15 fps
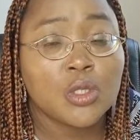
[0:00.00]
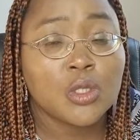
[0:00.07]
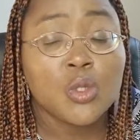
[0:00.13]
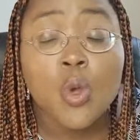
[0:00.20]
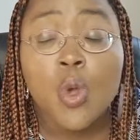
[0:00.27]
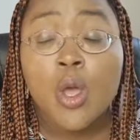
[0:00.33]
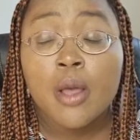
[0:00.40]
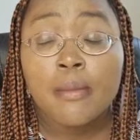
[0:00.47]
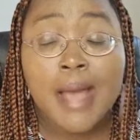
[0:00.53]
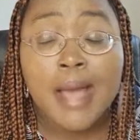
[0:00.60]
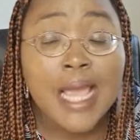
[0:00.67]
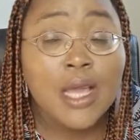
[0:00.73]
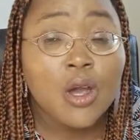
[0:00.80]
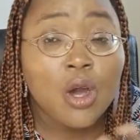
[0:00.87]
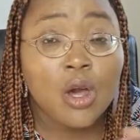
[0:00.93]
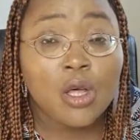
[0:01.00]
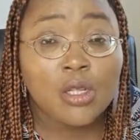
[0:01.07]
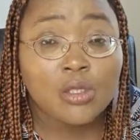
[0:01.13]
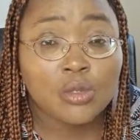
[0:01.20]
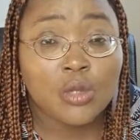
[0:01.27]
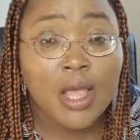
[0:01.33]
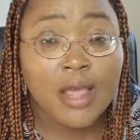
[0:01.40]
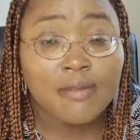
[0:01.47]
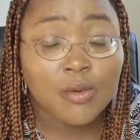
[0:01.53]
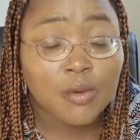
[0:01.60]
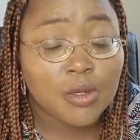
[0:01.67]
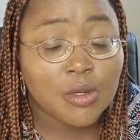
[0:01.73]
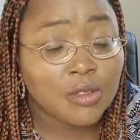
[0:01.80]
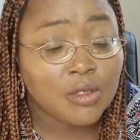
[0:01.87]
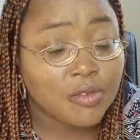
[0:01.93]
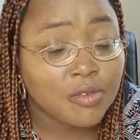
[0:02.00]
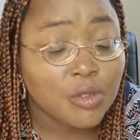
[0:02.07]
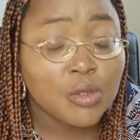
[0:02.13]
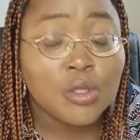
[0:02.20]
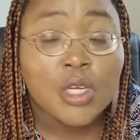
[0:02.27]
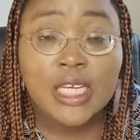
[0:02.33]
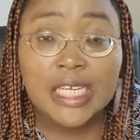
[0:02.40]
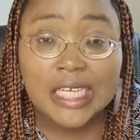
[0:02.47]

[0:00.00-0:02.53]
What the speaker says: So my call to every one of you